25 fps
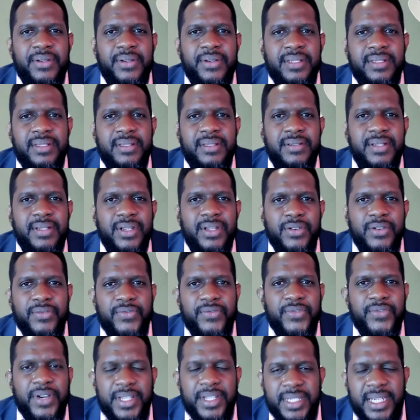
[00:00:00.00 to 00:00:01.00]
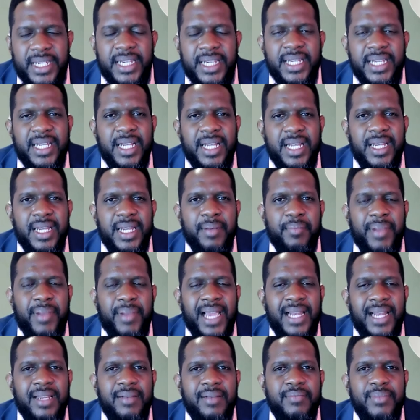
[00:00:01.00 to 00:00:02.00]
was you know, funded in a, in a
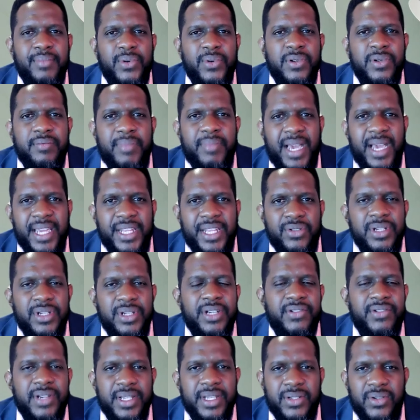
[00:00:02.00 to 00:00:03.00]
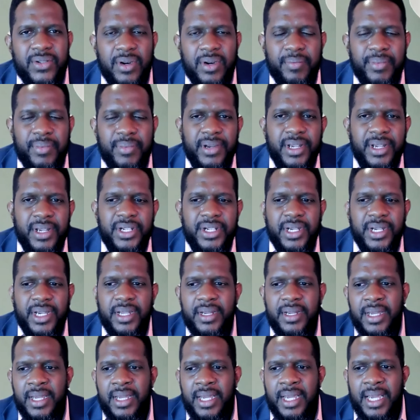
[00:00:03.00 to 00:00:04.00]
pilot mode by Unitrust
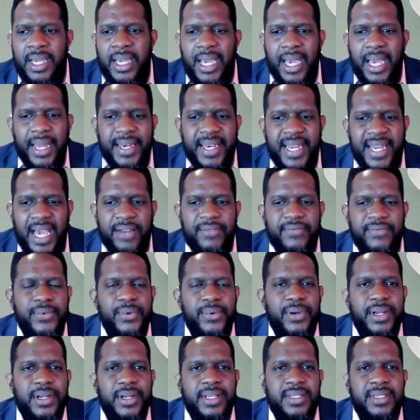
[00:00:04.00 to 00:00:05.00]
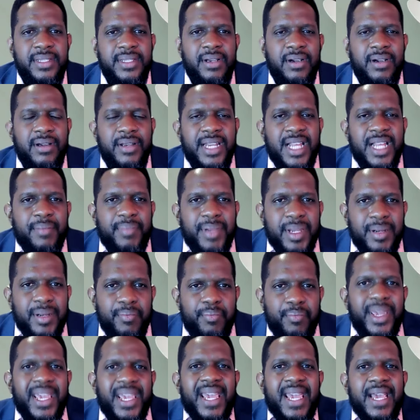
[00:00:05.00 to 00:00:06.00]
Corporation, and that focused on
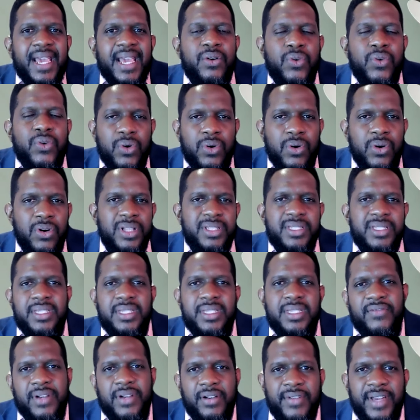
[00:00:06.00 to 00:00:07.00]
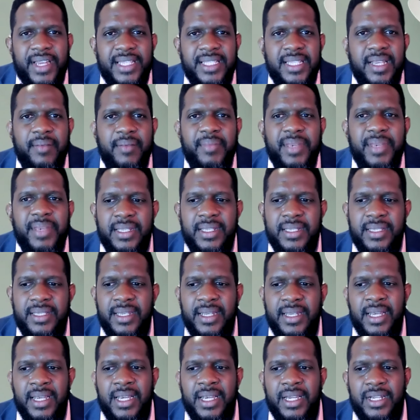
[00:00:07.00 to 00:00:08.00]
helping peer cohorts of, of SMEs
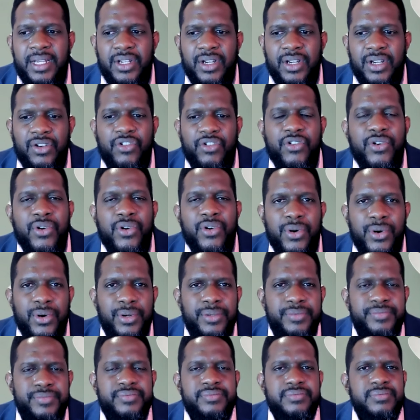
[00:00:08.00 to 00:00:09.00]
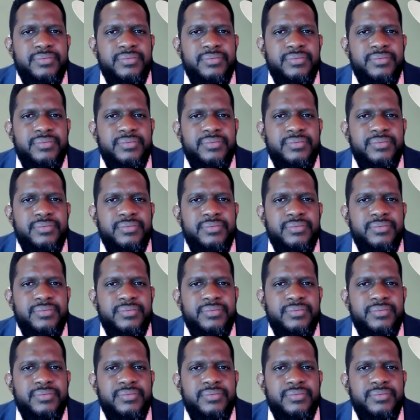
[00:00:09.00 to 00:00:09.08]
to grow